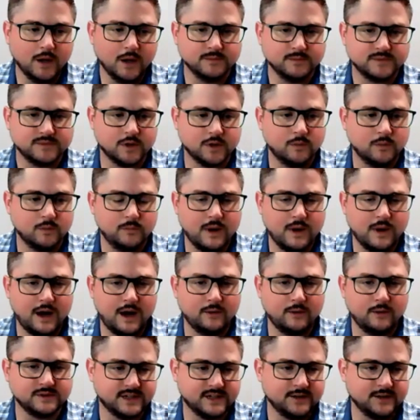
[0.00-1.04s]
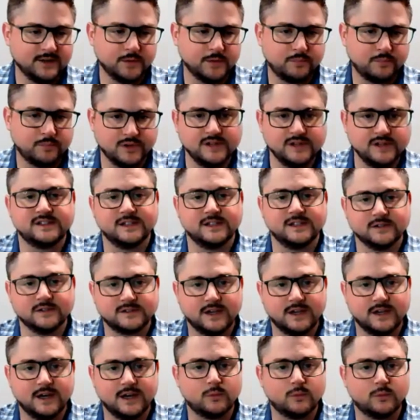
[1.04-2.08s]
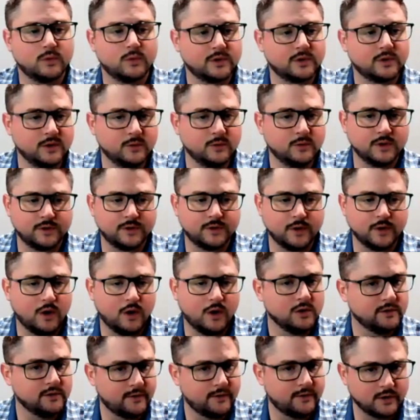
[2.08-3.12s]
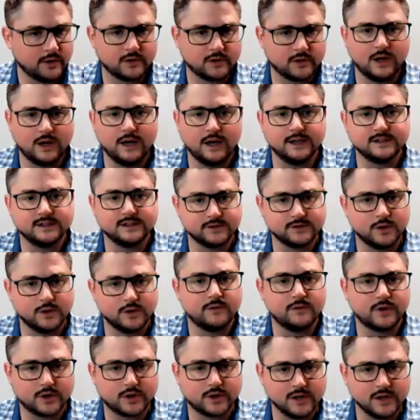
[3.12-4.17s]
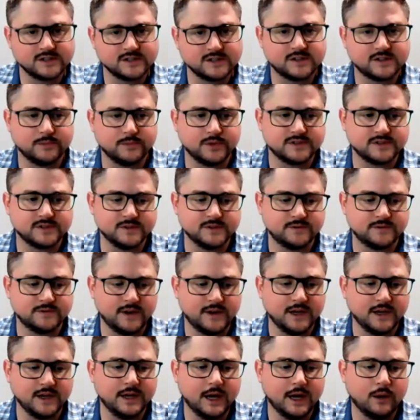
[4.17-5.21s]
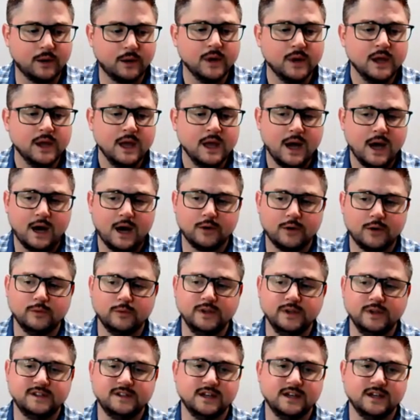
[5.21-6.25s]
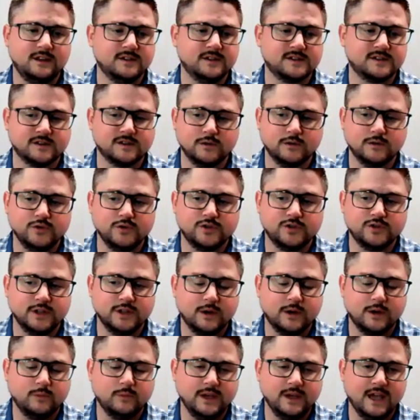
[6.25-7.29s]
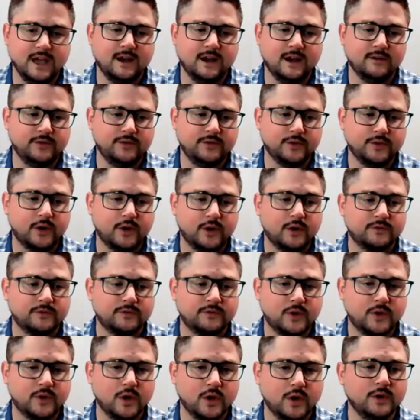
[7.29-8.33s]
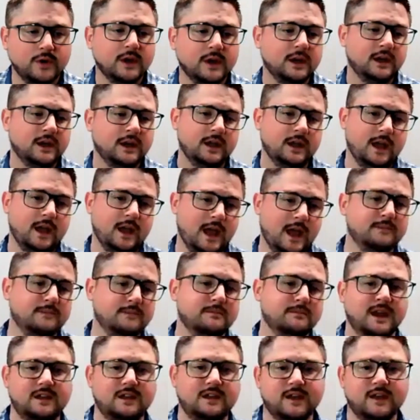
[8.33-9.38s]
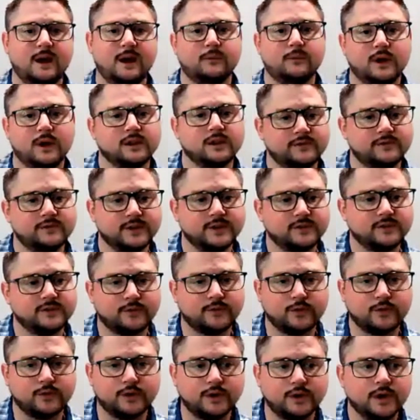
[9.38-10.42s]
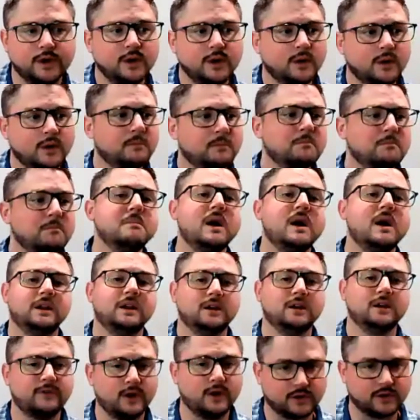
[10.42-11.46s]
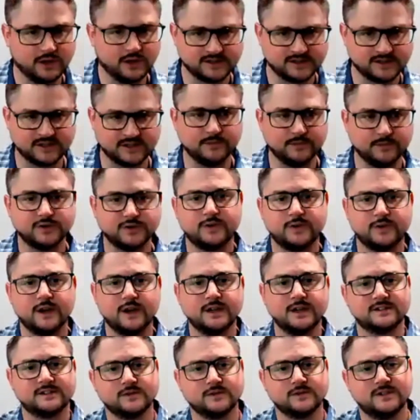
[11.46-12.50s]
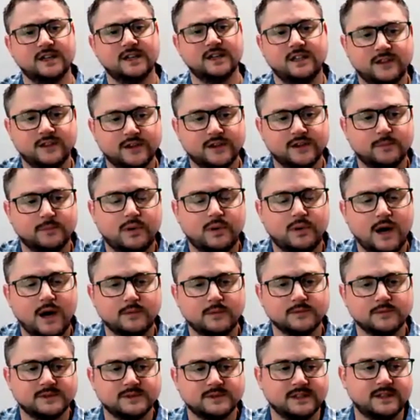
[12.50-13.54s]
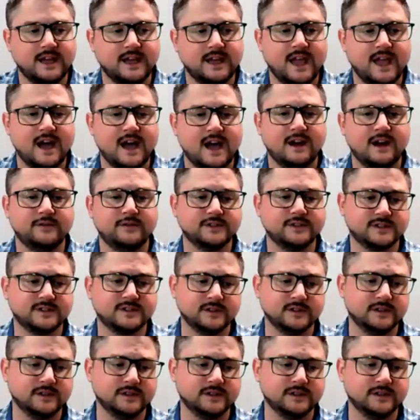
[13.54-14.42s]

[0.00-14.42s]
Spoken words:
So I was on the pre-sales side, working with all of our clients and all of our customers to find out how do we take the solution that we have here at RF Code and make that relevant for many of our customers, right? So taking their problems that they have in